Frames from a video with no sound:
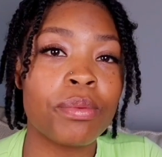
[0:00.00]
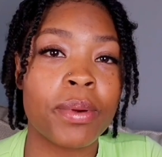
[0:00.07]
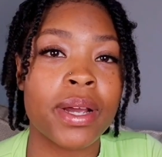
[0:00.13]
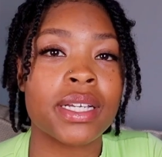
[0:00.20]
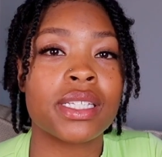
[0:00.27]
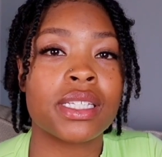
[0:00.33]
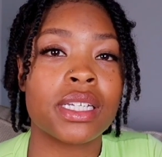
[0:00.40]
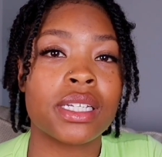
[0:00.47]

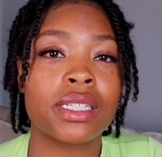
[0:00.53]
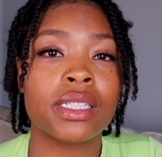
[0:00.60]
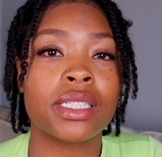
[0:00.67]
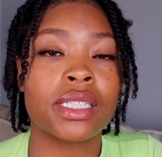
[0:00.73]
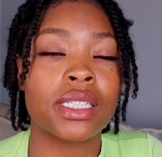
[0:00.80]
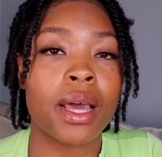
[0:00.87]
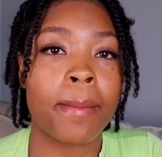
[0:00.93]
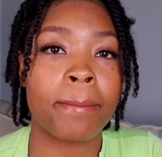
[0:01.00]

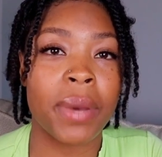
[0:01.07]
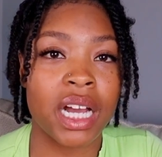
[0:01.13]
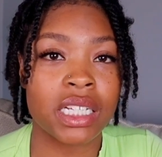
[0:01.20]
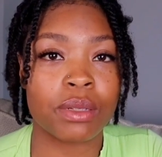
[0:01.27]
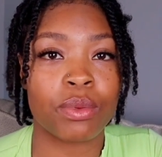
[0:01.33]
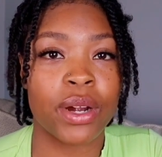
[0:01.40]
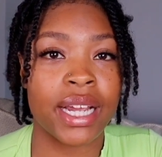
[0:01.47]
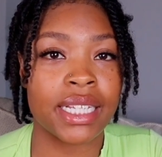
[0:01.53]
presses,
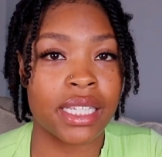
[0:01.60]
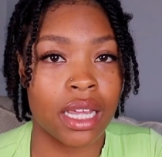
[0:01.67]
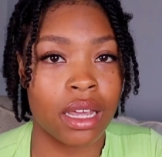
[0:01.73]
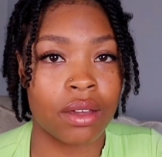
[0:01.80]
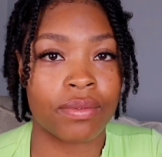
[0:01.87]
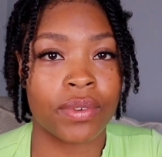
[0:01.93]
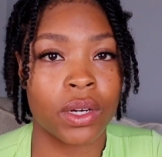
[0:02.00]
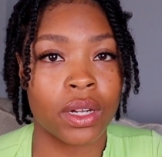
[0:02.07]
box braids,
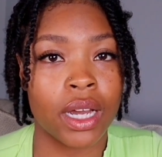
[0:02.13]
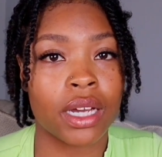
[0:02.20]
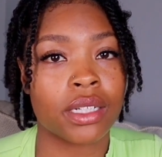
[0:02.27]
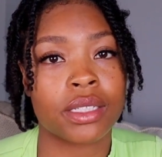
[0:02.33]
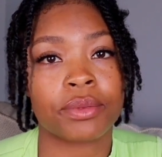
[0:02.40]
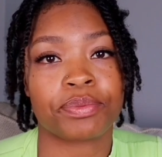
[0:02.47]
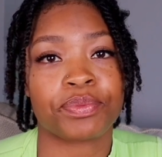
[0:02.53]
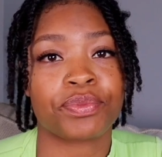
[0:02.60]
and faux
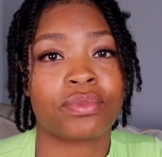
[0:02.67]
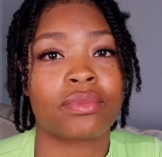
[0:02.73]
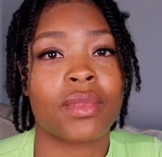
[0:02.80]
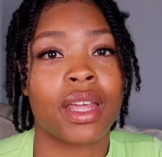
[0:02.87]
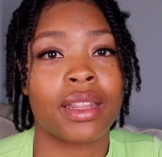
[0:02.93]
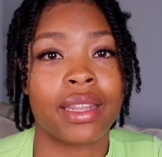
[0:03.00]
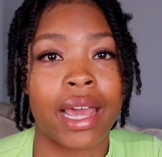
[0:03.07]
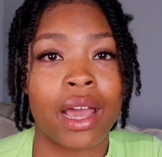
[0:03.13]
locks.
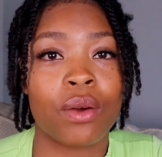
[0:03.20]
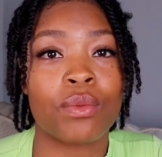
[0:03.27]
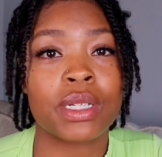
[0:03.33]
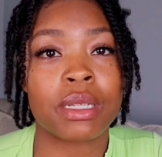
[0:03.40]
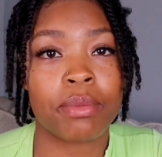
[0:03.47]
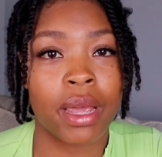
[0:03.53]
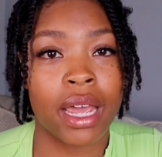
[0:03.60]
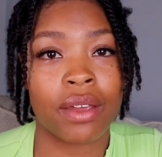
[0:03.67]
That
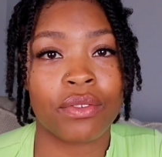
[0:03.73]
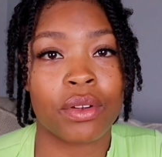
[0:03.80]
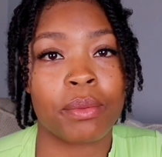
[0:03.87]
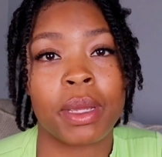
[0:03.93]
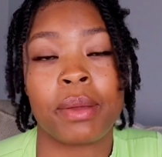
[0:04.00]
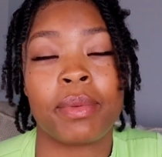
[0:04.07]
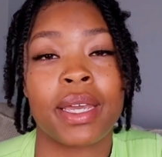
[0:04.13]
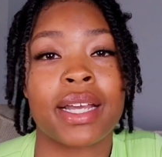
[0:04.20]
was a pain for
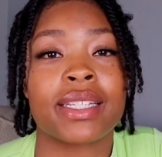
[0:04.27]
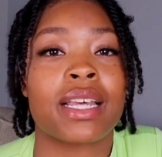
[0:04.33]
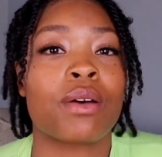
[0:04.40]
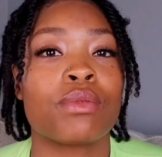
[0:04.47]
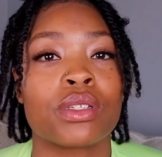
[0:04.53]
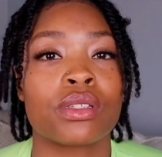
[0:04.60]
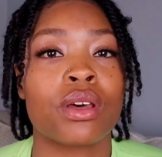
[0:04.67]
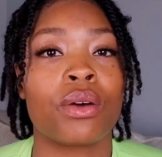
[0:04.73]
me because I
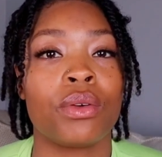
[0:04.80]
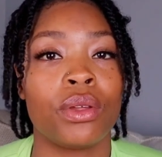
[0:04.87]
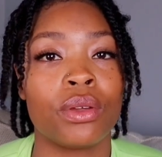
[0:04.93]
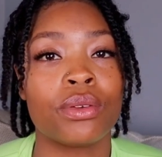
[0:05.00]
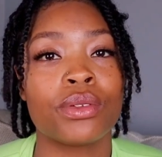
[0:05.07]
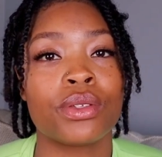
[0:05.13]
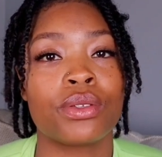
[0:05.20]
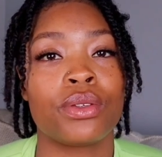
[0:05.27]
was so
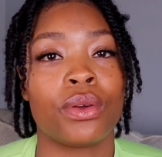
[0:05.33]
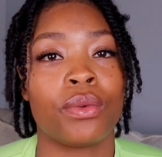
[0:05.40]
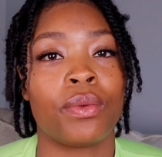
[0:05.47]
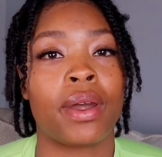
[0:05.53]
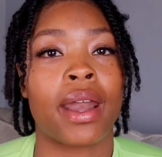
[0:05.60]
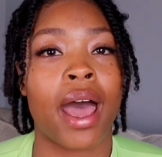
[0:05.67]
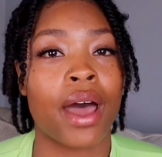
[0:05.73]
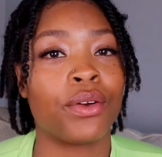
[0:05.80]
used to
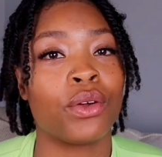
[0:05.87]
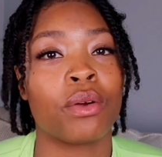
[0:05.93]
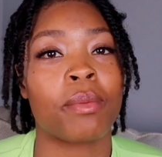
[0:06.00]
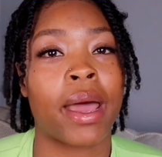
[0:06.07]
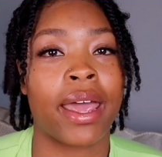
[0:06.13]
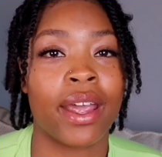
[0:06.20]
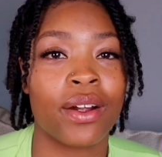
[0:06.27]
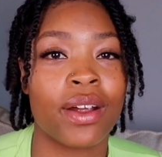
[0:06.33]
not doing
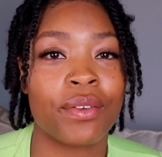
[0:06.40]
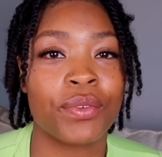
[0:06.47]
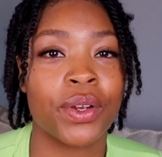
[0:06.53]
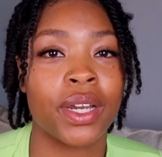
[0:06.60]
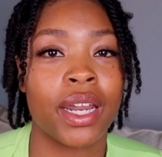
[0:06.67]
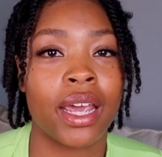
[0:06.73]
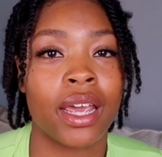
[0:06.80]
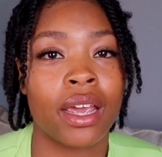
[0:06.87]
my hair
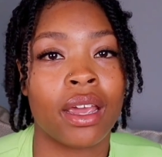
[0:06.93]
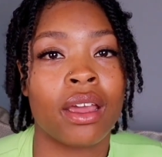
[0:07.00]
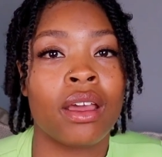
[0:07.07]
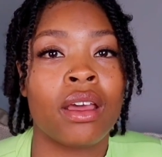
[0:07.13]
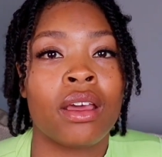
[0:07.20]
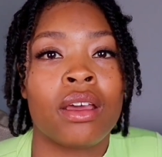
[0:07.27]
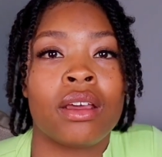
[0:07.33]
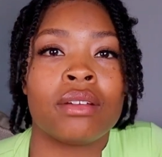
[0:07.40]
every day
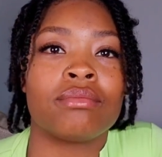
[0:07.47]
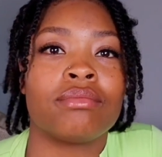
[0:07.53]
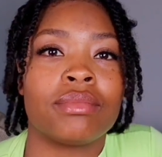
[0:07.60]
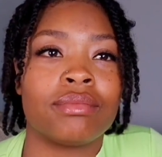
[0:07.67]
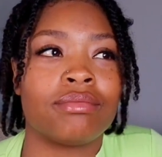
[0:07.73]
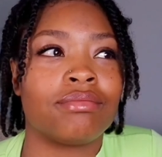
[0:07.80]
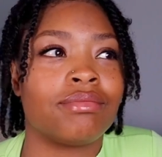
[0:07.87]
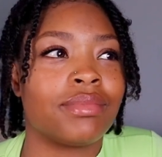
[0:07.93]

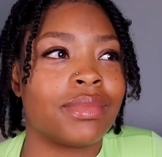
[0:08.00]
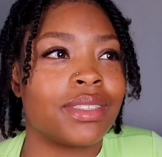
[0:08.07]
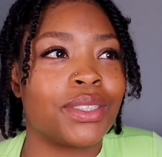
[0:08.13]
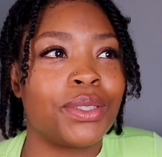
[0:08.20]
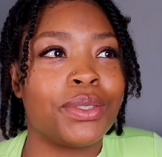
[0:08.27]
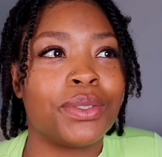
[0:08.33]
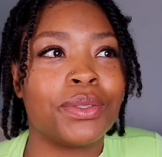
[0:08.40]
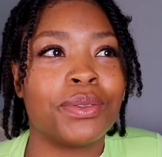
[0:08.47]

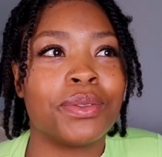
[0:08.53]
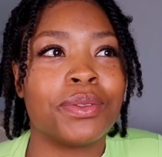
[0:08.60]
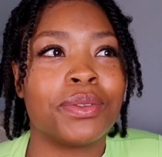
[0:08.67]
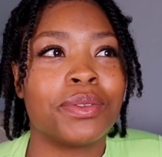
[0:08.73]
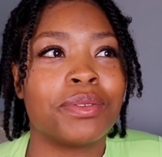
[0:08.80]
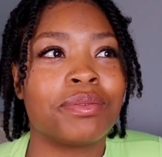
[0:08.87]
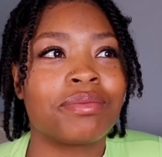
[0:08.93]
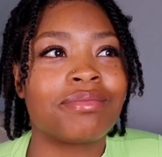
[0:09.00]

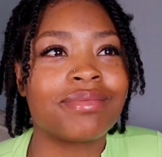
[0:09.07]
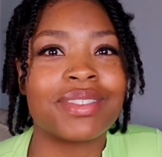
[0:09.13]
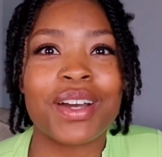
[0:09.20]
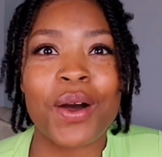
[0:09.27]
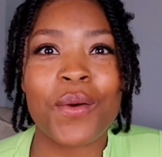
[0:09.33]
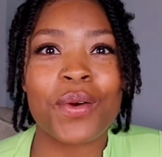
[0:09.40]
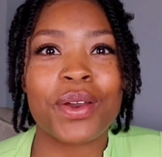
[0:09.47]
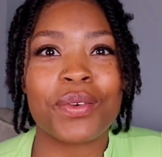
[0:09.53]
to
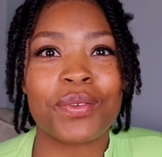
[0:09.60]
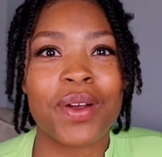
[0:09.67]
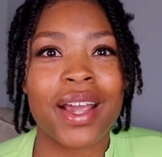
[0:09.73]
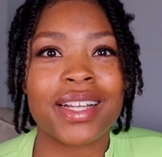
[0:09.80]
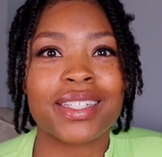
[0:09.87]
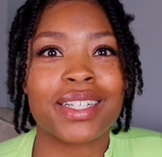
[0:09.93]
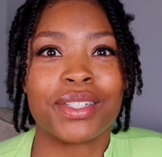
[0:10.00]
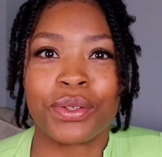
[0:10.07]
going
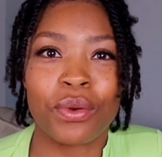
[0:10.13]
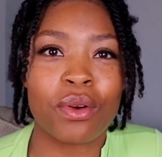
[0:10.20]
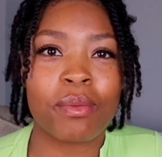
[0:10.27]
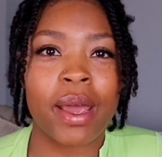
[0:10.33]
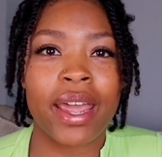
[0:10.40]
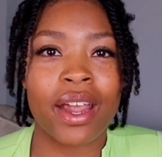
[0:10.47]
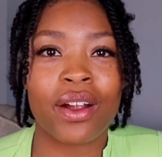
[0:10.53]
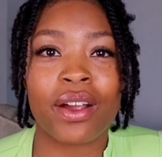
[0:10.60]
right to doing
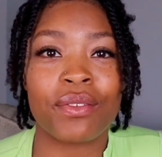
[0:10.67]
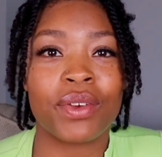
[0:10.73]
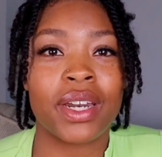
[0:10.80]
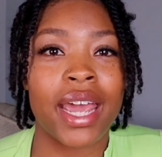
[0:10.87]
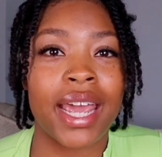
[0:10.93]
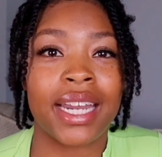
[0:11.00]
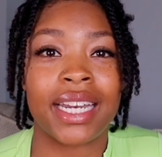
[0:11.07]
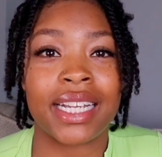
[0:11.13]
my hair every
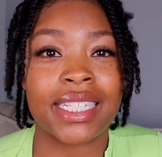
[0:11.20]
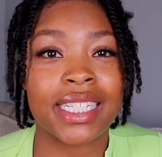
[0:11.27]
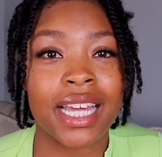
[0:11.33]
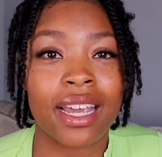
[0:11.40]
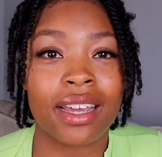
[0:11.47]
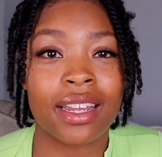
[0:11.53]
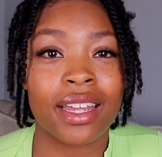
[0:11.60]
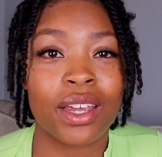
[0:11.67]
day,
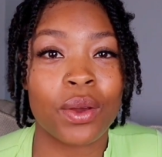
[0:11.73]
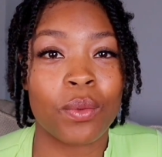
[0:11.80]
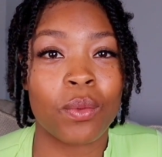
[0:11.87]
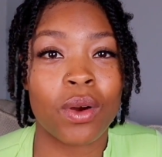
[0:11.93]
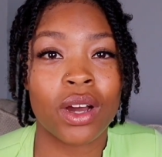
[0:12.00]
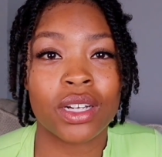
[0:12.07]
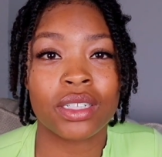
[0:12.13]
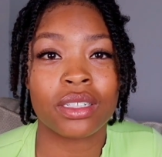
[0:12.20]
detangling,
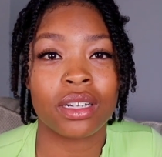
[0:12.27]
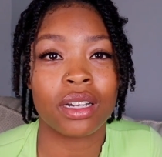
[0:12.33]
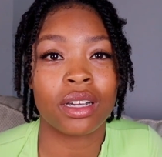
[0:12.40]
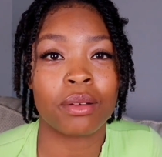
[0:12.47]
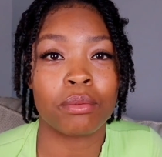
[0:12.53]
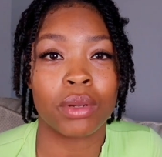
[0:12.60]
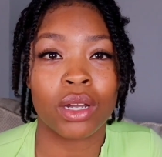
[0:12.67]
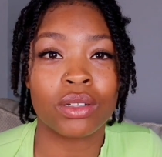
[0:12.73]

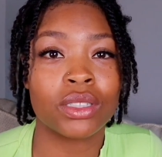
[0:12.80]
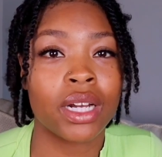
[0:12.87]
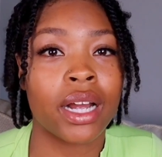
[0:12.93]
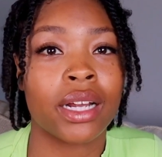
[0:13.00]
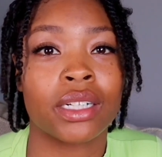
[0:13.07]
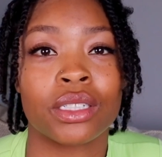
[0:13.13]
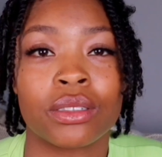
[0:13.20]
washing, blow drying,